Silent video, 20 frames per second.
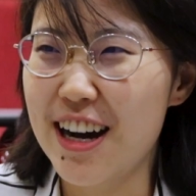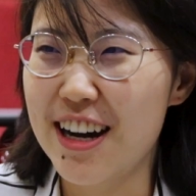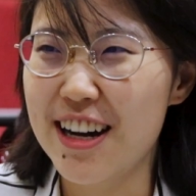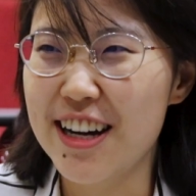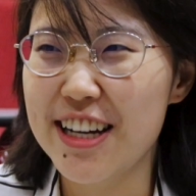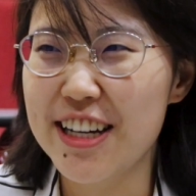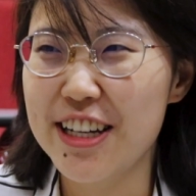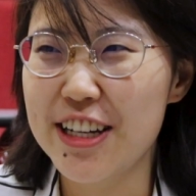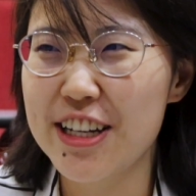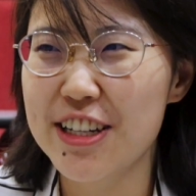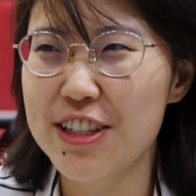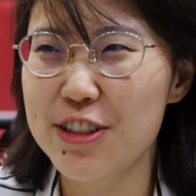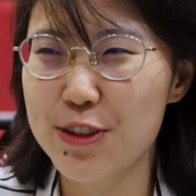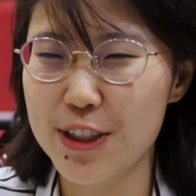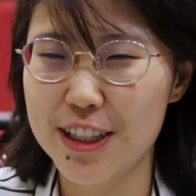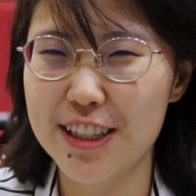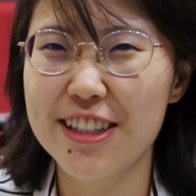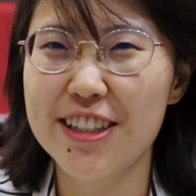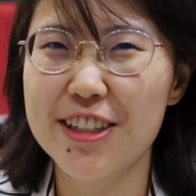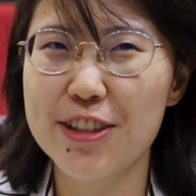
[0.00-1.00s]
I
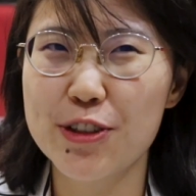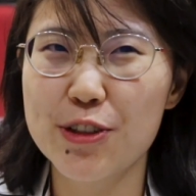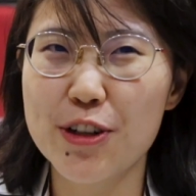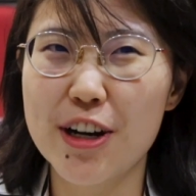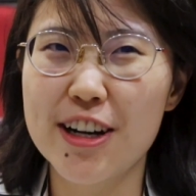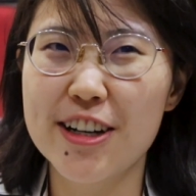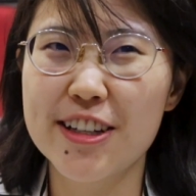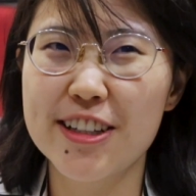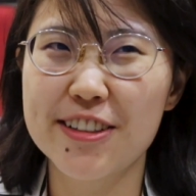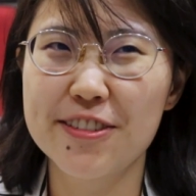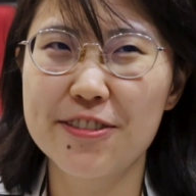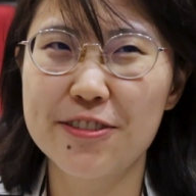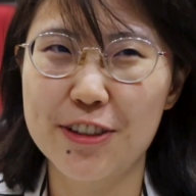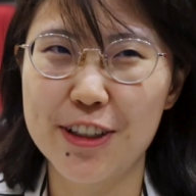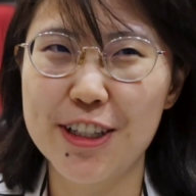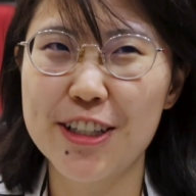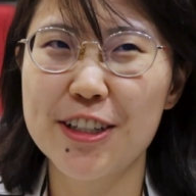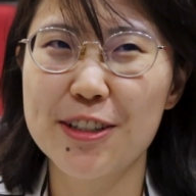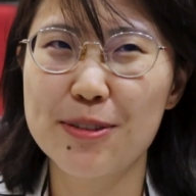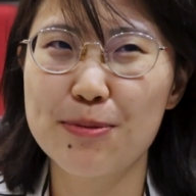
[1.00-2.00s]
really enjoy the
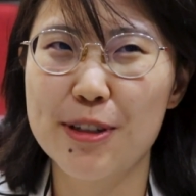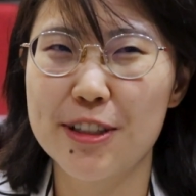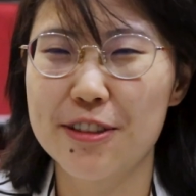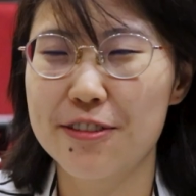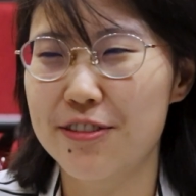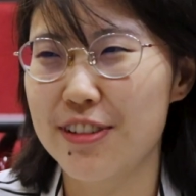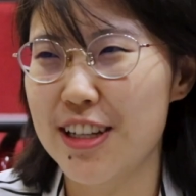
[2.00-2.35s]
freedom and